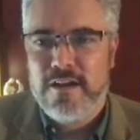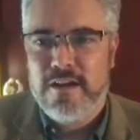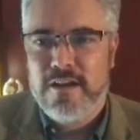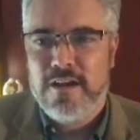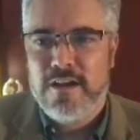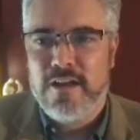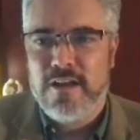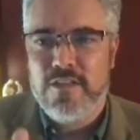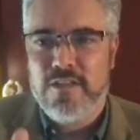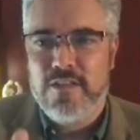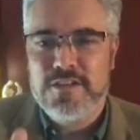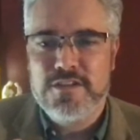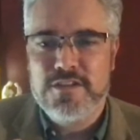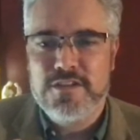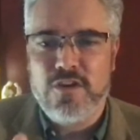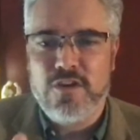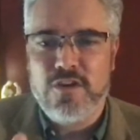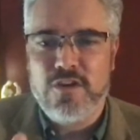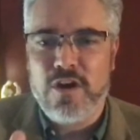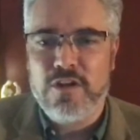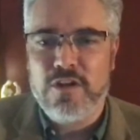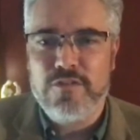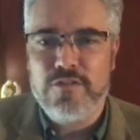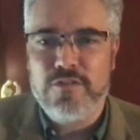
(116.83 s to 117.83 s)
And this is
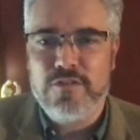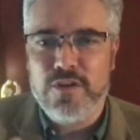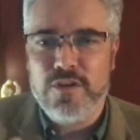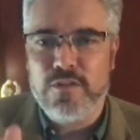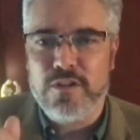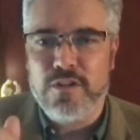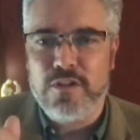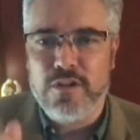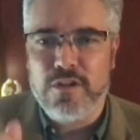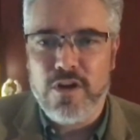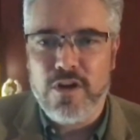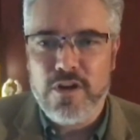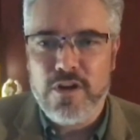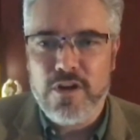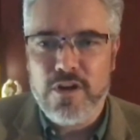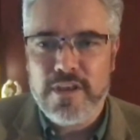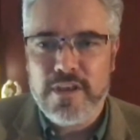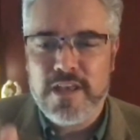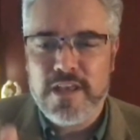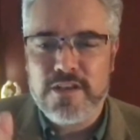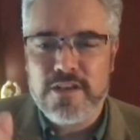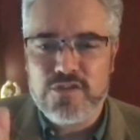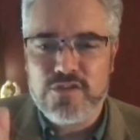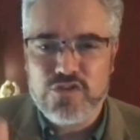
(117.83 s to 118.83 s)
all of you. The
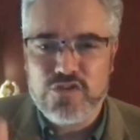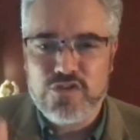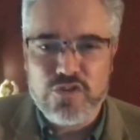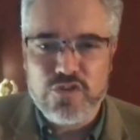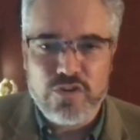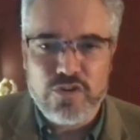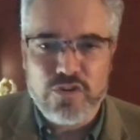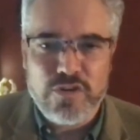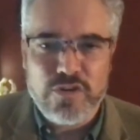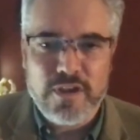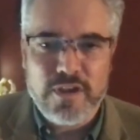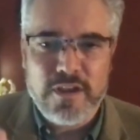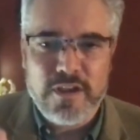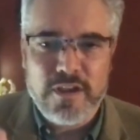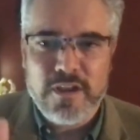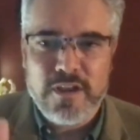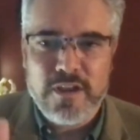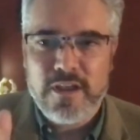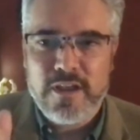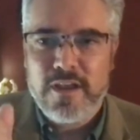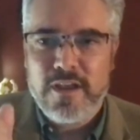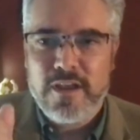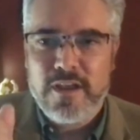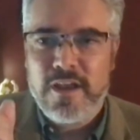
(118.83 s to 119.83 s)
longing is stirring
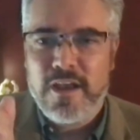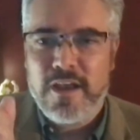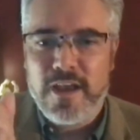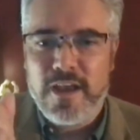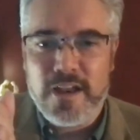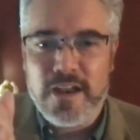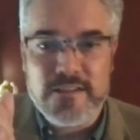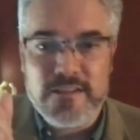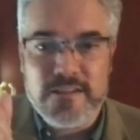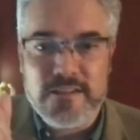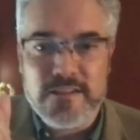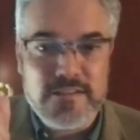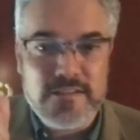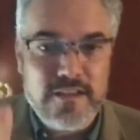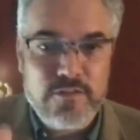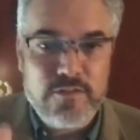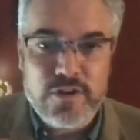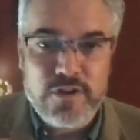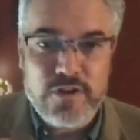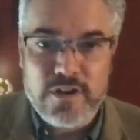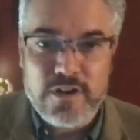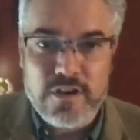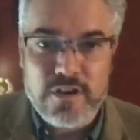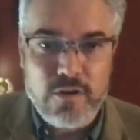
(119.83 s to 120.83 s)
and it's never
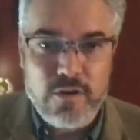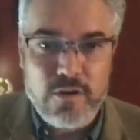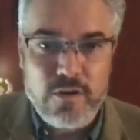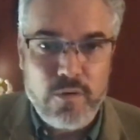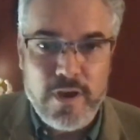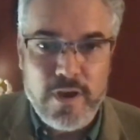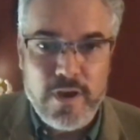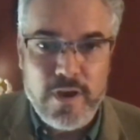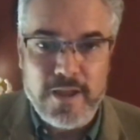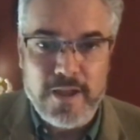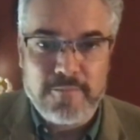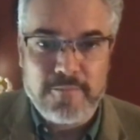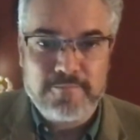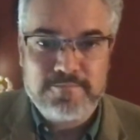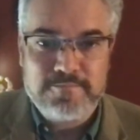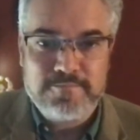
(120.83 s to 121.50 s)
going to go away.